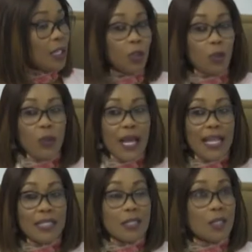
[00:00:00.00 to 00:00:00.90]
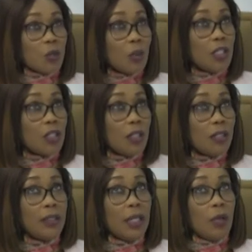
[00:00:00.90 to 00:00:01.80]
We had a
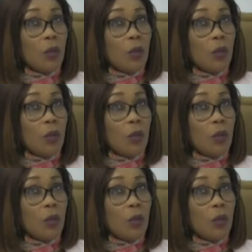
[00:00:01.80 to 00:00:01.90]
situation